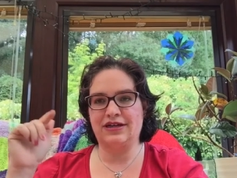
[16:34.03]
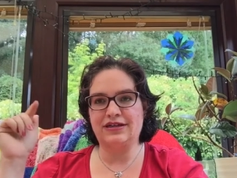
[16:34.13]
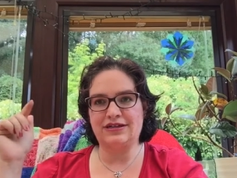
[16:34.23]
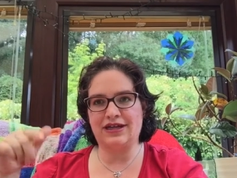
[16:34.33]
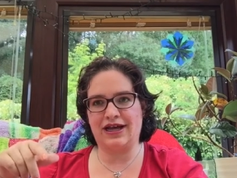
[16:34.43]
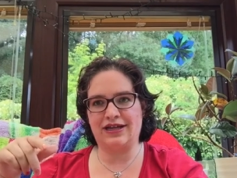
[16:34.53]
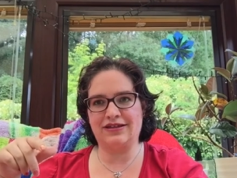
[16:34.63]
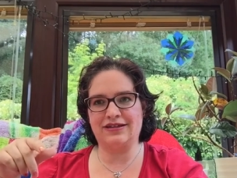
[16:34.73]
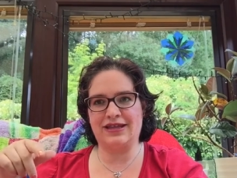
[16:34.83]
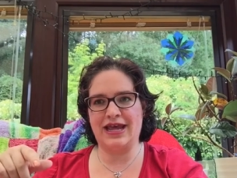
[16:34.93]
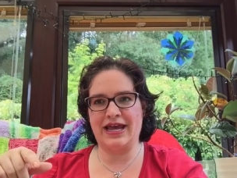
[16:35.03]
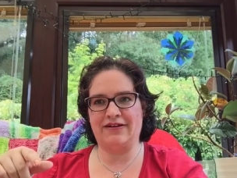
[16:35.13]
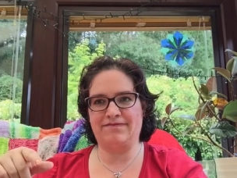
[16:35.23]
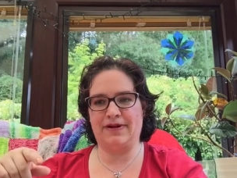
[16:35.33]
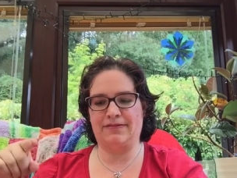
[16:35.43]
that they
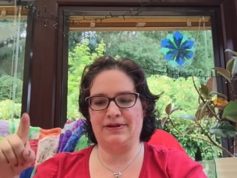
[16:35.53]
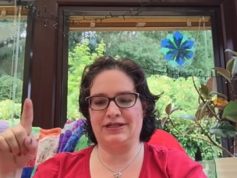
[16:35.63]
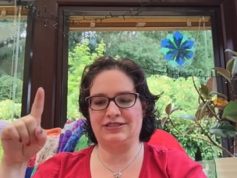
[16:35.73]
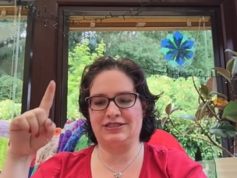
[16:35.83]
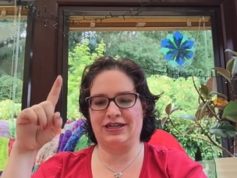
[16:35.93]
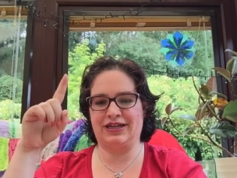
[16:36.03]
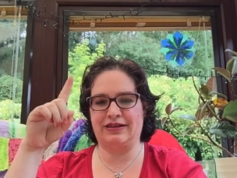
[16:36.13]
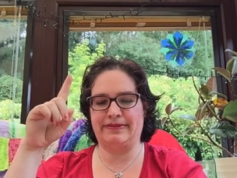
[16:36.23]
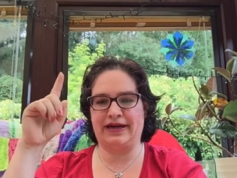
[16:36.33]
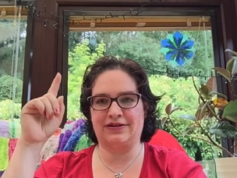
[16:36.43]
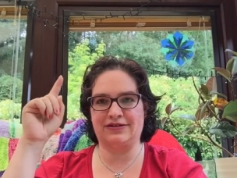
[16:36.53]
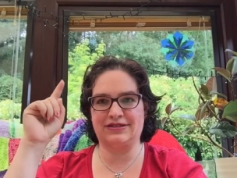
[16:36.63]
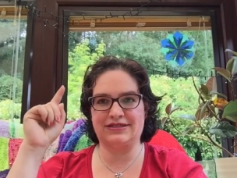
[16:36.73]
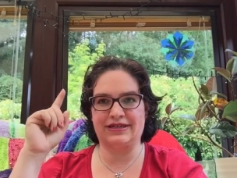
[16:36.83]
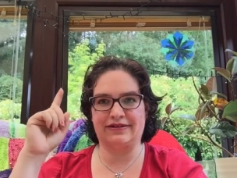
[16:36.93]
have published, any of the patterns
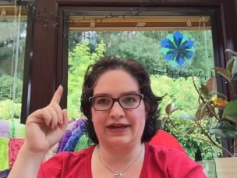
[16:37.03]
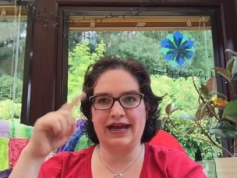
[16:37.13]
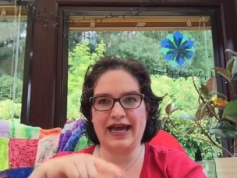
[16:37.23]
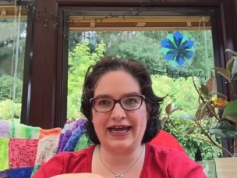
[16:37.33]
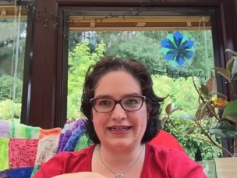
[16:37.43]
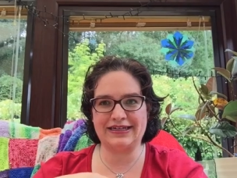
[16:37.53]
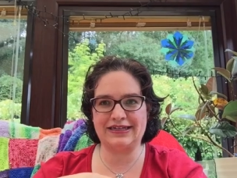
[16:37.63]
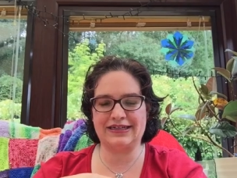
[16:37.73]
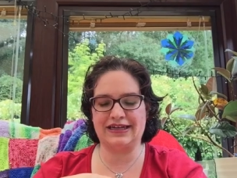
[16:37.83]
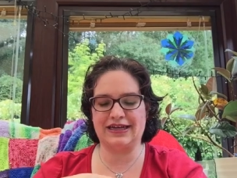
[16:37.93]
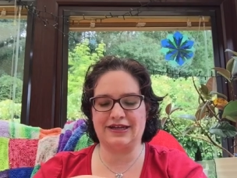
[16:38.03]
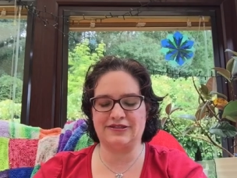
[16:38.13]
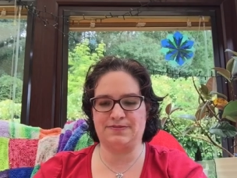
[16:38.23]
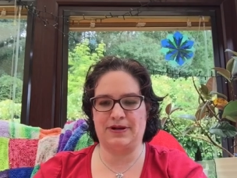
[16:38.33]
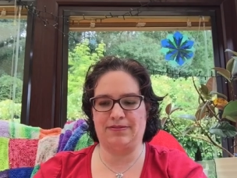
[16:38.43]
Sarah Hatton has
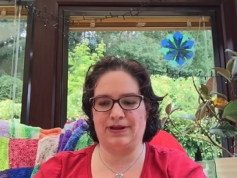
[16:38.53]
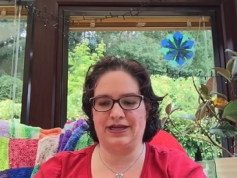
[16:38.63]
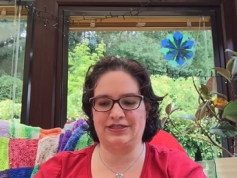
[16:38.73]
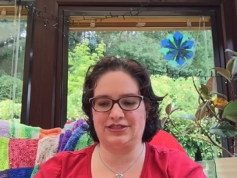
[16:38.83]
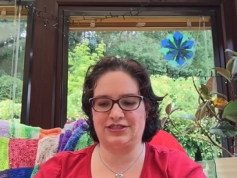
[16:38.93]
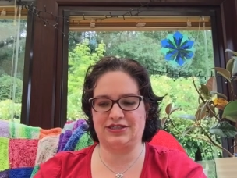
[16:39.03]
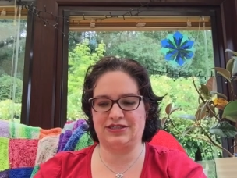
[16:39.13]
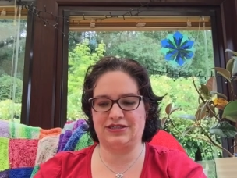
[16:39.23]
published